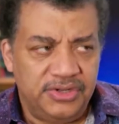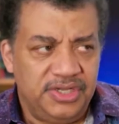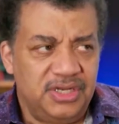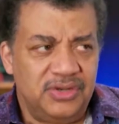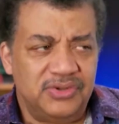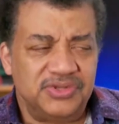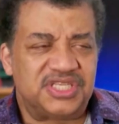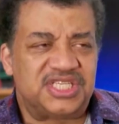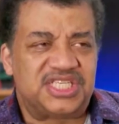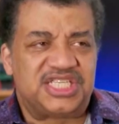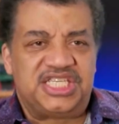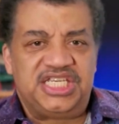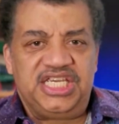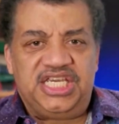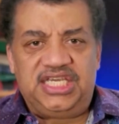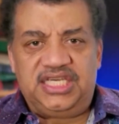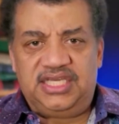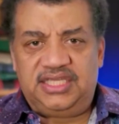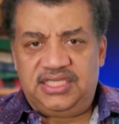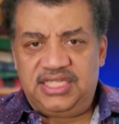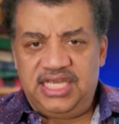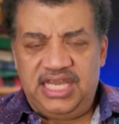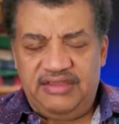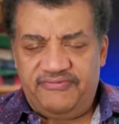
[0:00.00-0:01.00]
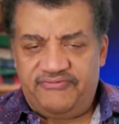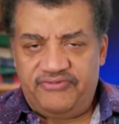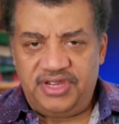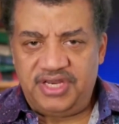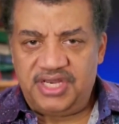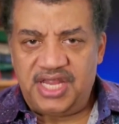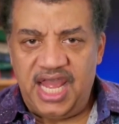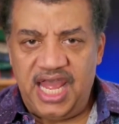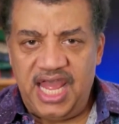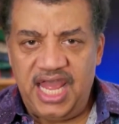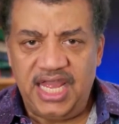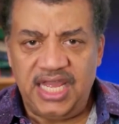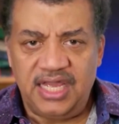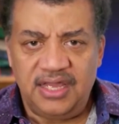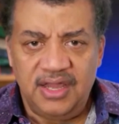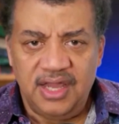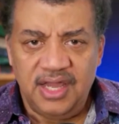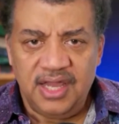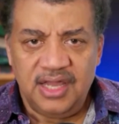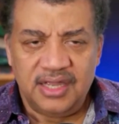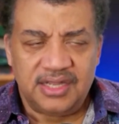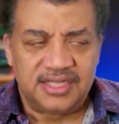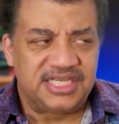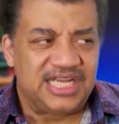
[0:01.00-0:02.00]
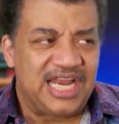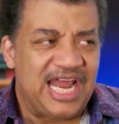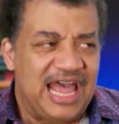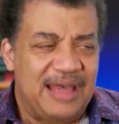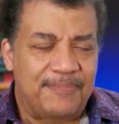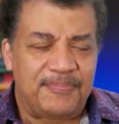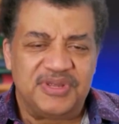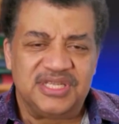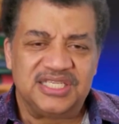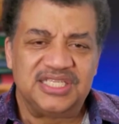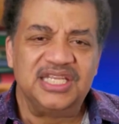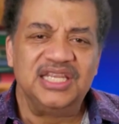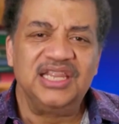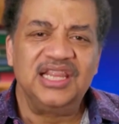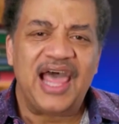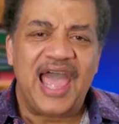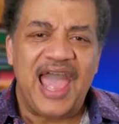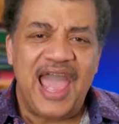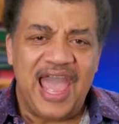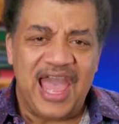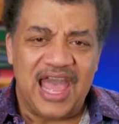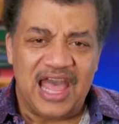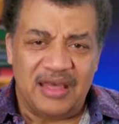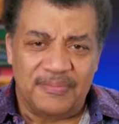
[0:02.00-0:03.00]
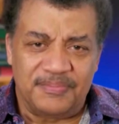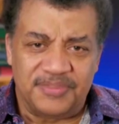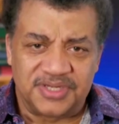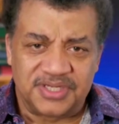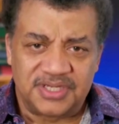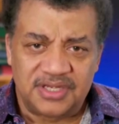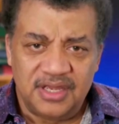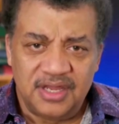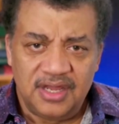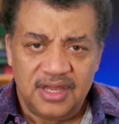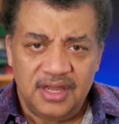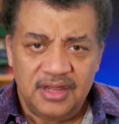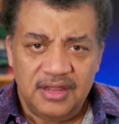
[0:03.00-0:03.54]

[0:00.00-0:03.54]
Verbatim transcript: No, you don't see it every day because it happens in labs